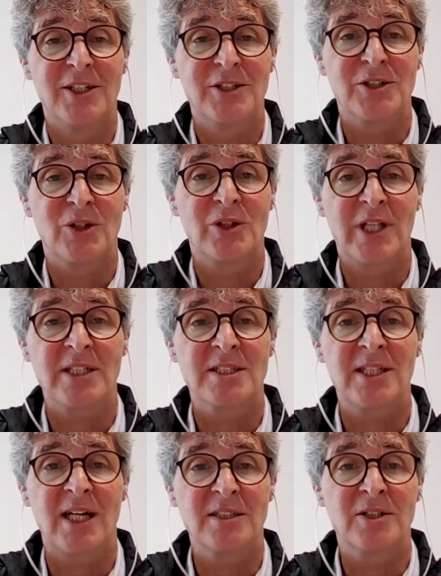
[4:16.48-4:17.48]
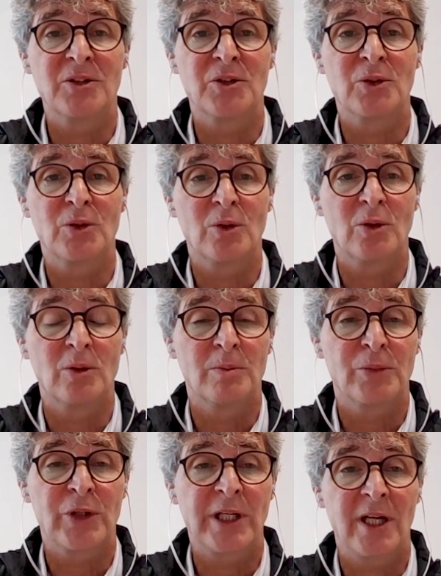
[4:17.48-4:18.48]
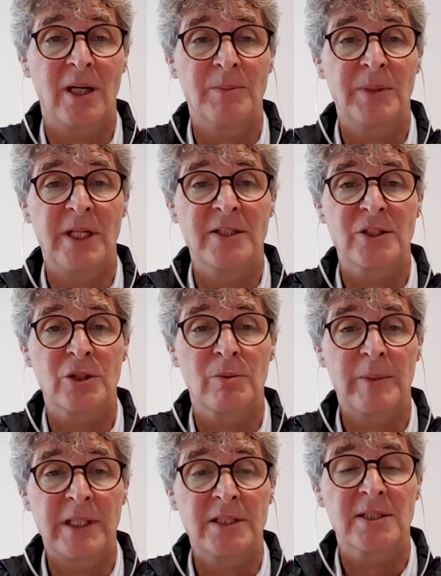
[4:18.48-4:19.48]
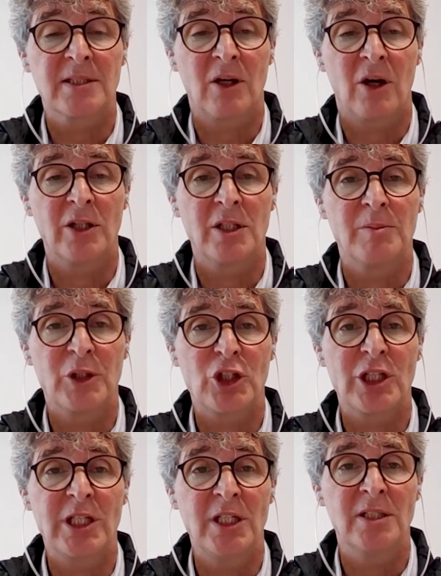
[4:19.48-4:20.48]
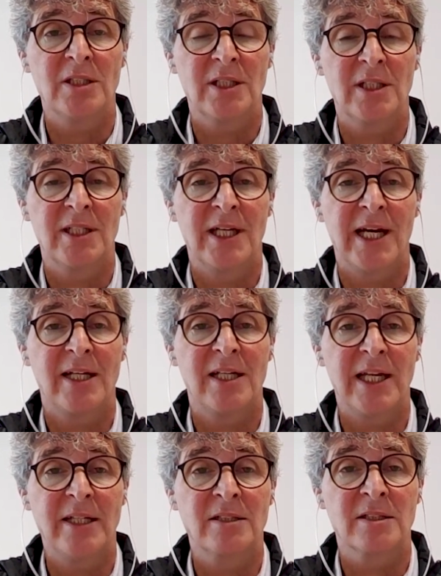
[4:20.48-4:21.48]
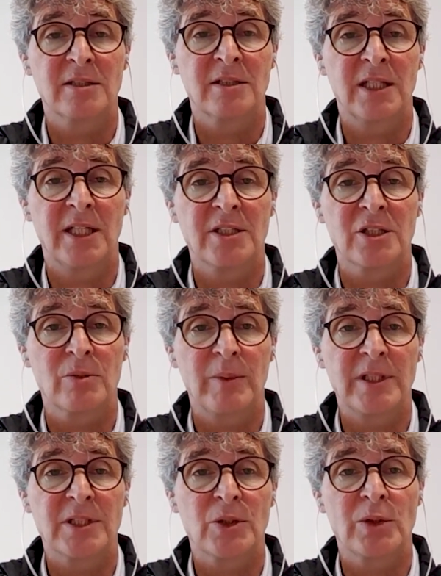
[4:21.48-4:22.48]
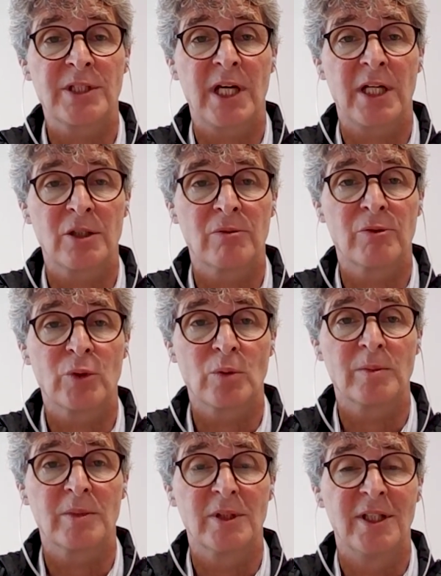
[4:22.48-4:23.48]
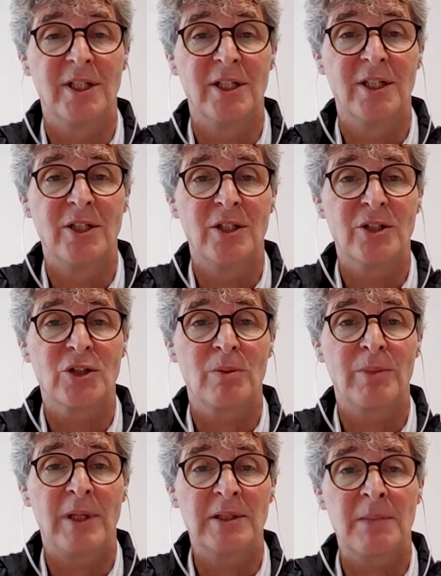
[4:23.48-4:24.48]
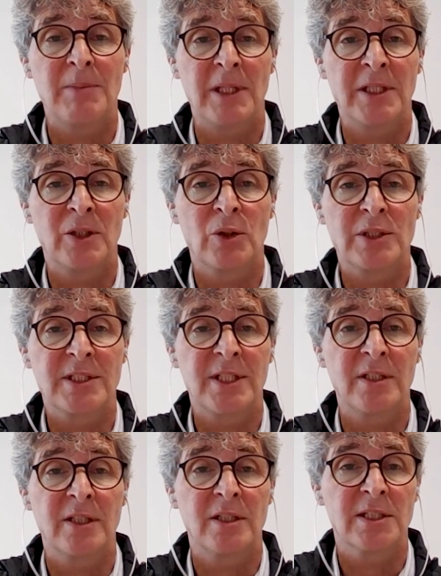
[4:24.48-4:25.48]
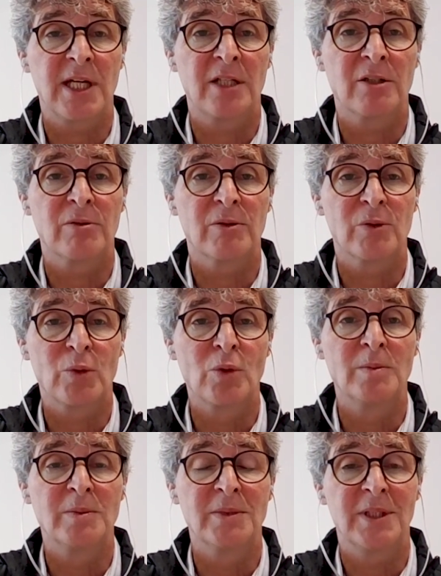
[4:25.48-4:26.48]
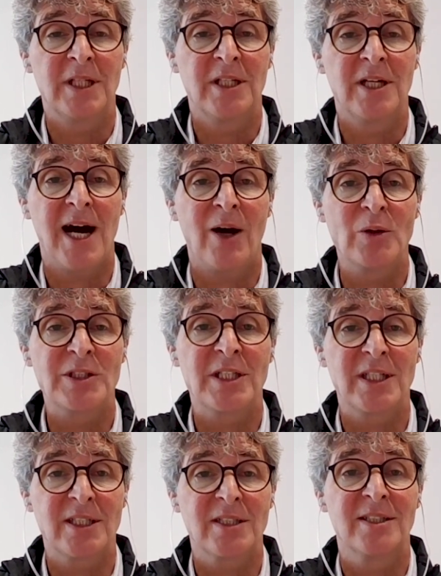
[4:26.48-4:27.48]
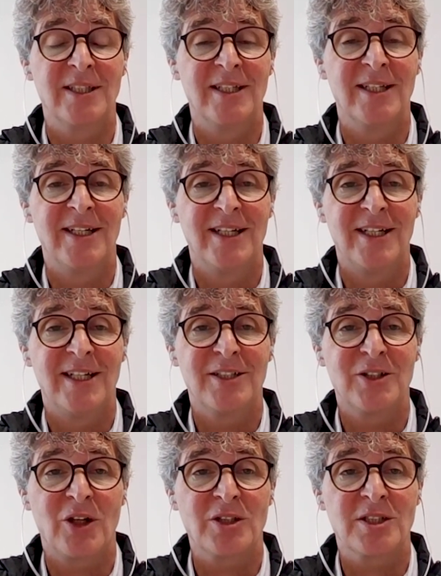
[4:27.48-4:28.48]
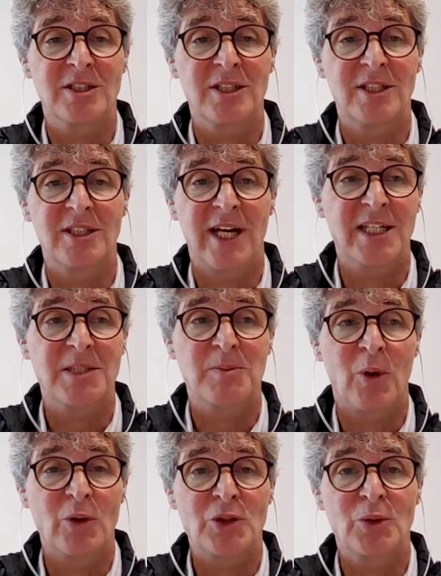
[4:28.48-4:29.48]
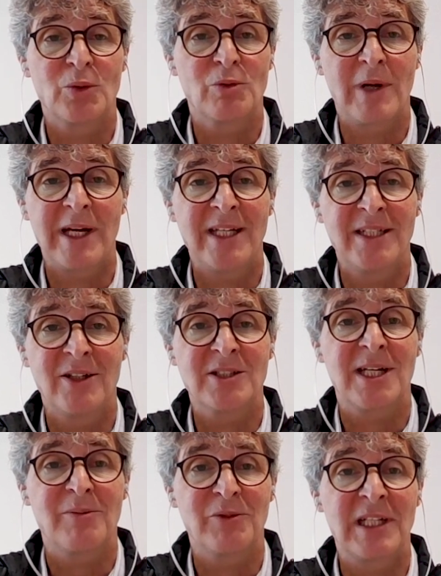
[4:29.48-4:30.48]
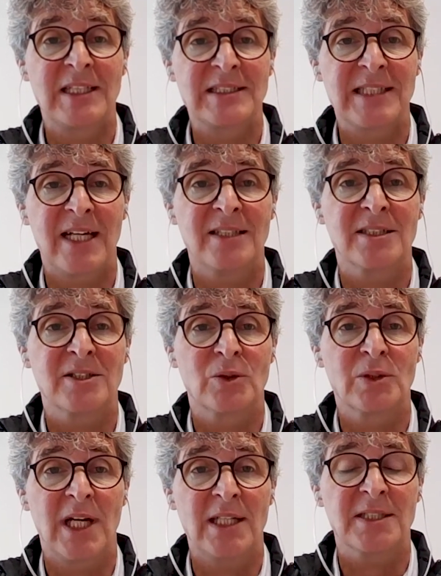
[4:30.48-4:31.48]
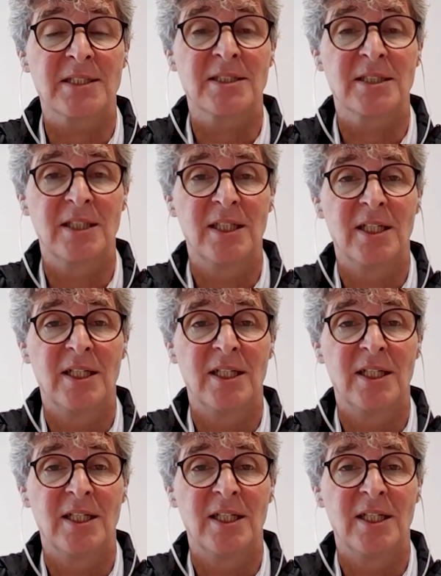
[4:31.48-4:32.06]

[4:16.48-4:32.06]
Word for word: So they started to bring up instruments on the machine and linked the instruments to a central room. So somebody could sit in a central room in a housing, not uh, exposed to rain or something like that, to dust,